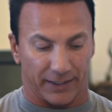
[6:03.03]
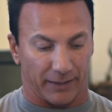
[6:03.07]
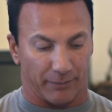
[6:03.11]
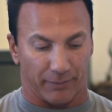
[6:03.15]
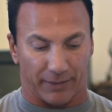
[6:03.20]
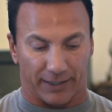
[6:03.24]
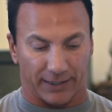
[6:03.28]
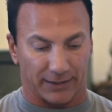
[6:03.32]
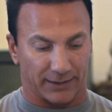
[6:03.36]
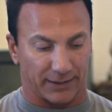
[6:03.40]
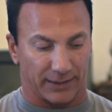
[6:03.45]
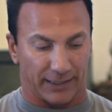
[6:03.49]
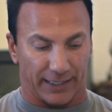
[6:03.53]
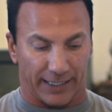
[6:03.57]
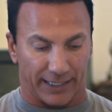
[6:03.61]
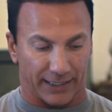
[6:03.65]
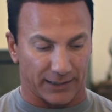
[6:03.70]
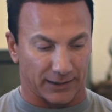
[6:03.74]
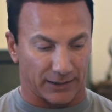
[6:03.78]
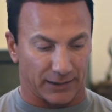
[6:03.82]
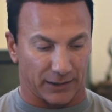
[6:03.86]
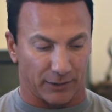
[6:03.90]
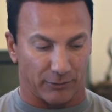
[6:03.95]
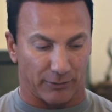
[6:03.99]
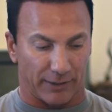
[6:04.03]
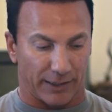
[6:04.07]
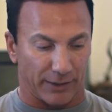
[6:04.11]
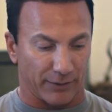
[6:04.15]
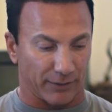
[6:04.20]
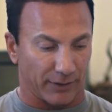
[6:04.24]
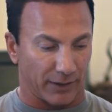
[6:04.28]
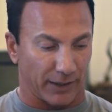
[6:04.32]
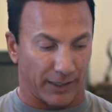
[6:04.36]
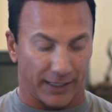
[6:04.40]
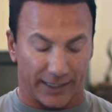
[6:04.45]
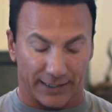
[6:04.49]
makes an excellent
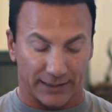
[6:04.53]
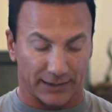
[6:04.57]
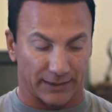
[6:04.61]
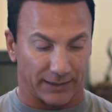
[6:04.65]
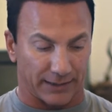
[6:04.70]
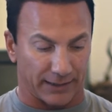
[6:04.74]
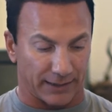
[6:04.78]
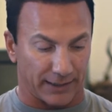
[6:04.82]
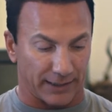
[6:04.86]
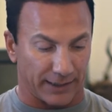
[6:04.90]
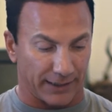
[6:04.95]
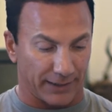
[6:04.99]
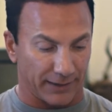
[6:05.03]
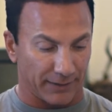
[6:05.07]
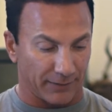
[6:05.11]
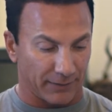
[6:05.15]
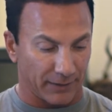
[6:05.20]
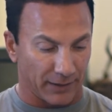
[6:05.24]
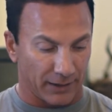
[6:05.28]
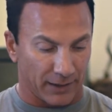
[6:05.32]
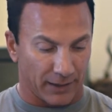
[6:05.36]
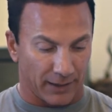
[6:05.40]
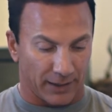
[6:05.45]
route, an excellent gun.